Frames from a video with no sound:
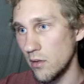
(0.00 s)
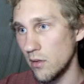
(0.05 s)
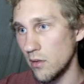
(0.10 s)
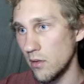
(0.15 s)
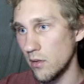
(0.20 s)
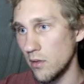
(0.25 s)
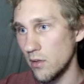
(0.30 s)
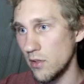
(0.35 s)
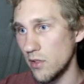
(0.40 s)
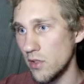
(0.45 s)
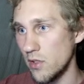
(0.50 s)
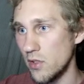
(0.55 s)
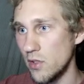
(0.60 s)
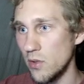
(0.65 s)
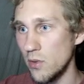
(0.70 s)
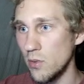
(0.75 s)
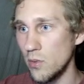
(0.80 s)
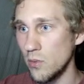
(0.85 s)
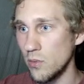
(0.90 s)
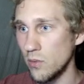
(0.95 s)
Let's just
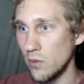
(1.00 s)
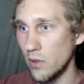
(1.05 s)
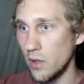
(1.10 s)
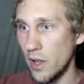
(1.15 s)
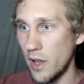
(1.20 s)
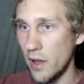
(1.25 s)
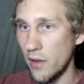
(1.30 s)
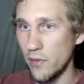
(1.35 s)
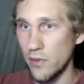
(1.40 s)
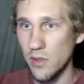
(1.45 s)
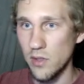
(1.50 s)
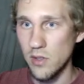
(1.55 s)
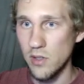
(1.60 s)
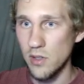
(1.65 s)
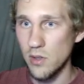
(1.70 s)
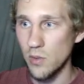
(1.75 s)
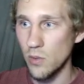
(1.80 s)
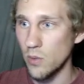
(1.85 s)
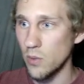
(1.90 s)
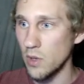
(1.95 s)
do left and see
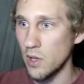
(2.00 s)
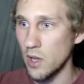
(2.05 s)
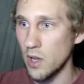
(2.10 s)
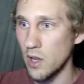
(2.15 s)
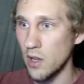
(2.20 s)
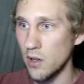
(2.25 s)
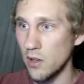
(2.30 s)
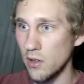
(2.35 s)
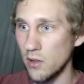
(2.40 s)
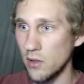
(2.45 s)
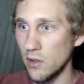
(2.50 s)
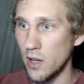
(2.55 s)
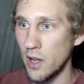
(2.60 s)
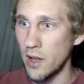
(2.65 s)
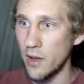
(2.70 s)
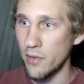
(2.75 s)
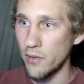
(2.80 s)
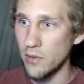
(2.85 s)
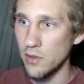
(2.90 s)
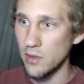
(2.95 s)
what we get.
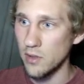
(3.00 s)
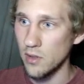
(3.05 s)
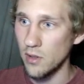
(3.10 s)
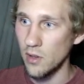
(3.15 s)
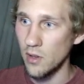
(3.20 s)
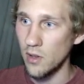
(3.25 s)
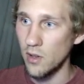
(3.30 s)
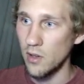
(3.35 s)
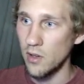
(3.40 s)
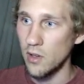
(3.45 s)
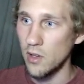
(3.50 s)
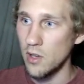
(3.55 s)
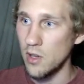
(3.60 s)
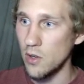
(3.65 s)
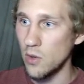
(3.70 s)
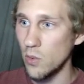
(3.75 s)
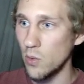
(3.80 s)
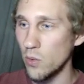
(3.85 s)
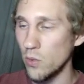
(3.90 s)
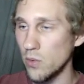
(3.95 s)
Left
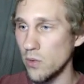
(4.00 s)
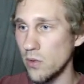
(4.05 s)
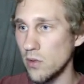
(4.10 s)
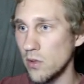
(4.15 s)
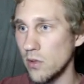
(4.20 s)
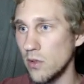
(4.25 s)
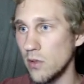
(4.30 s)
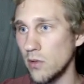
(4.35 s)
equals